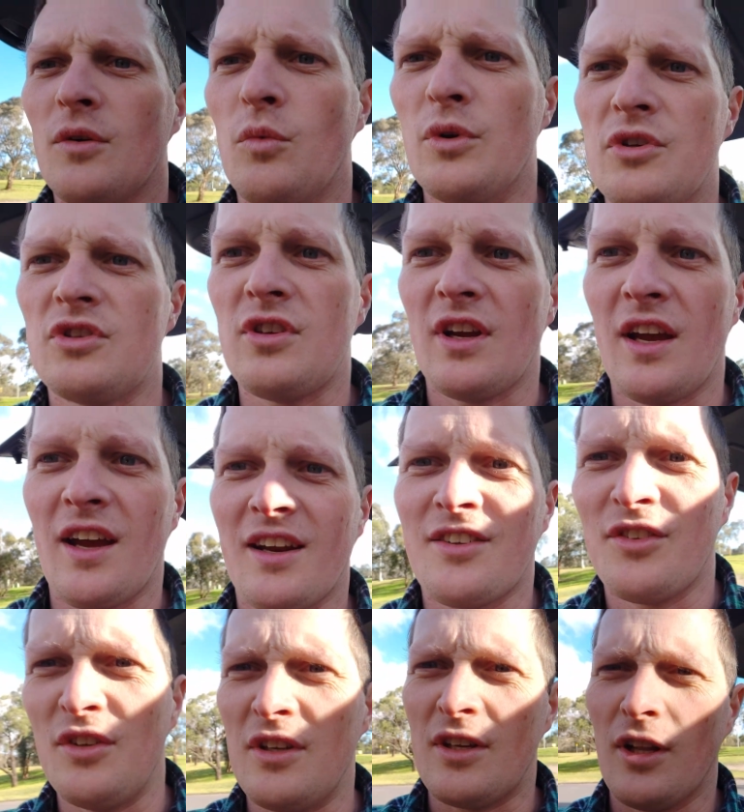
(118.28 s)
which
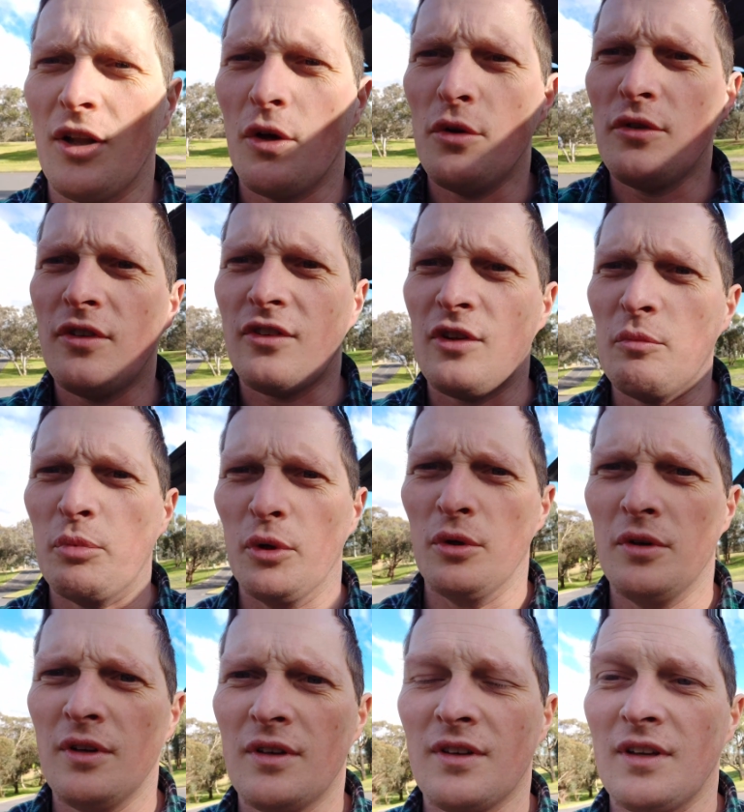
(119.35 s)
actually closes the
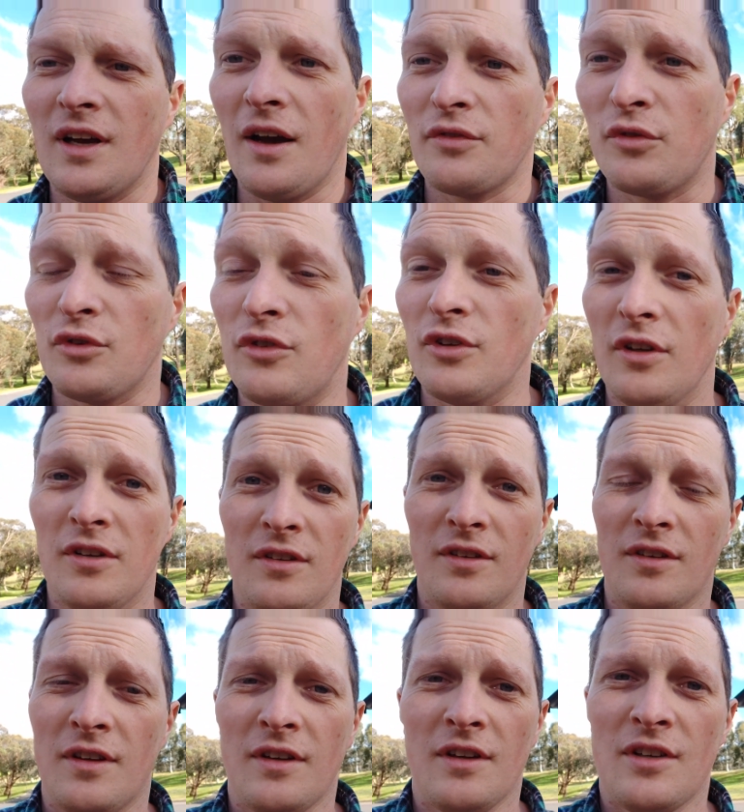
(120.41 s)
boot after a
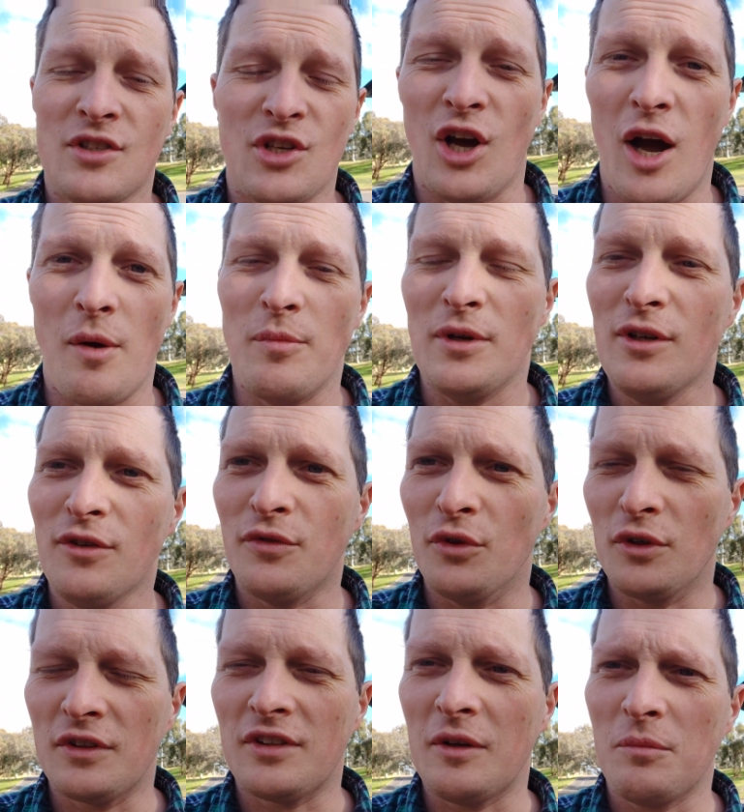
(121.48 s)
certain timed
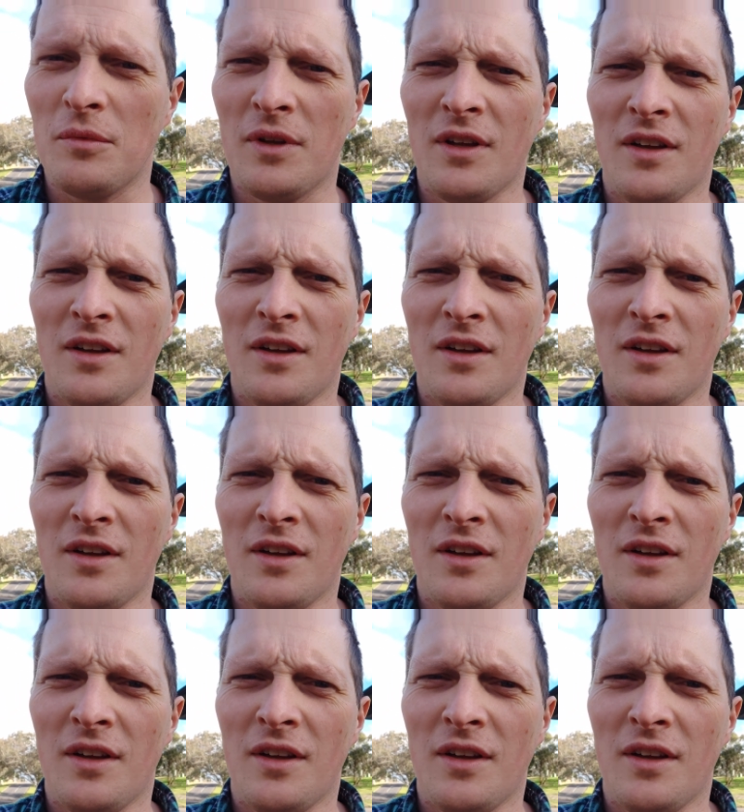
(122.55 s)
interval. Except,